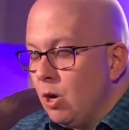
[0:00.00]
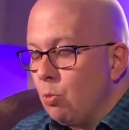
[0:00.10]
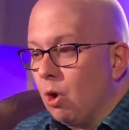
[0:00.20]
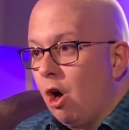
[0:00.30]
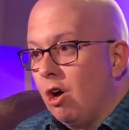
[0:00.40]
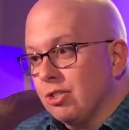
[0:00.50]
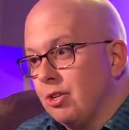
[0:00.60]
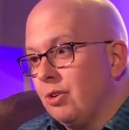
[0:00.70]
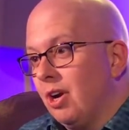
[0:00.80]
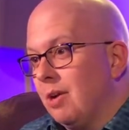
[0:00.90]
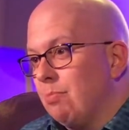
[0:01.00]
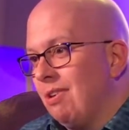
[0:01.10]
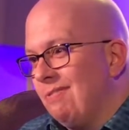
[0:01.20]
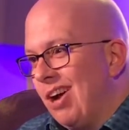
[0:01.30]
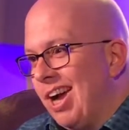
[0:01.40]
We're also going to
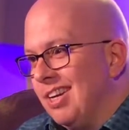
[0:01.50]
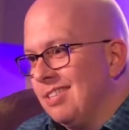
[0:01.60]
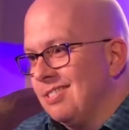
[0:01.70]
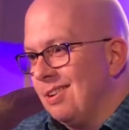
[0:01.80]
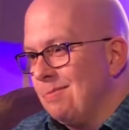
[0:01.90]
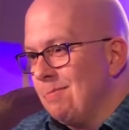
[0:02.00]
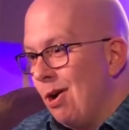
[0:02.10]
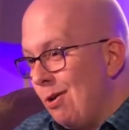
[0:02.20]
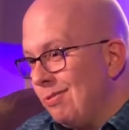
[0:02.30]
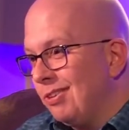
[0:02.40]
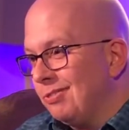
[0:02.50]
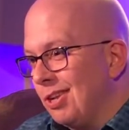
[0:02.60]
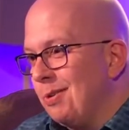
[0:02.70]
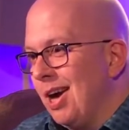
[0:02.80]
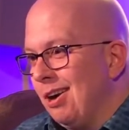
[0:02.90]
provide some
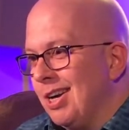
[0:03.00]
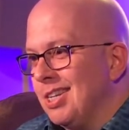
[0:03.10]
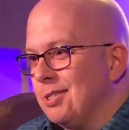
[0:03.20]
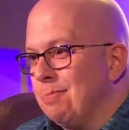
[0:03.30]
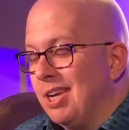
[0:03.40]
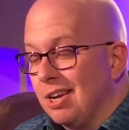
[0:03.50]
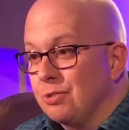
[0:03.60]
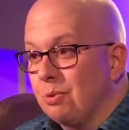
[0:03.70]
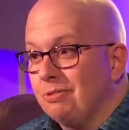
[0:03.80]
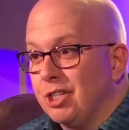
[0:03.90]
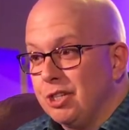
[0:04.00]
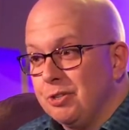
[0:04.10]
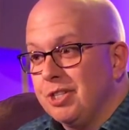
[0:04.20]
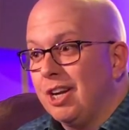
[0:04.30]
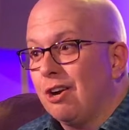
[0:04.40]
overflow areas because we're
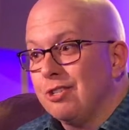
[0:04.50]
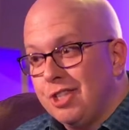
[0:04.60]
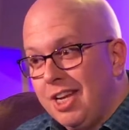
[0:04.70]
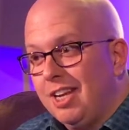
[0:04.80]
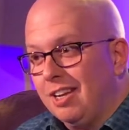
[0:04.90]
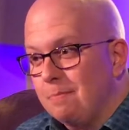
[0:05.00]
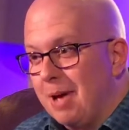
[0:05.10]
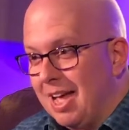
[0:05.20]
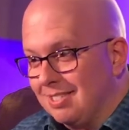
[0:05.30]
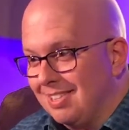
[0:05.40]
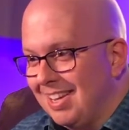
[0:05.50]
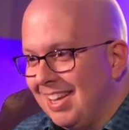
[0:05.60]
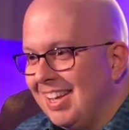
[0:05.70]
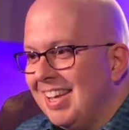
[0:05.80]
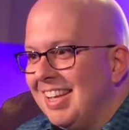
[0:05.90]
reducing our seating
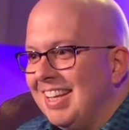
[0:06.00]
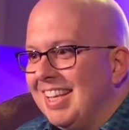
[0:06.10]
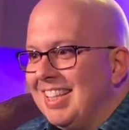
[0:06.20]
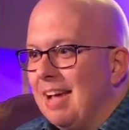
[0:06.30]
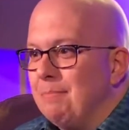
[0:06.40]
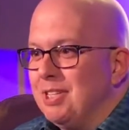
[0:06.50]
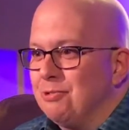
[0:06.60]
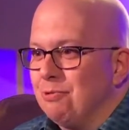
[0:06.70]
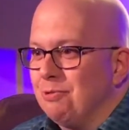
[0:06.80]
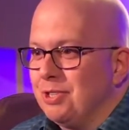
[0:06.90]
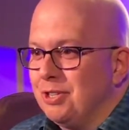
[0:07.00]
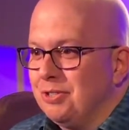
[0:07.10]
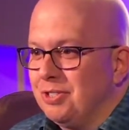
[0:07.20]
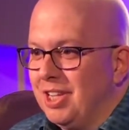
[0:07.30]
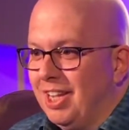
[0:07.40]
capacity. That means we're
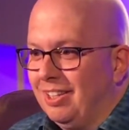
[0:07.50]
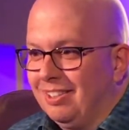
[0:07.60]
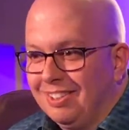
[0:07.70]
reducing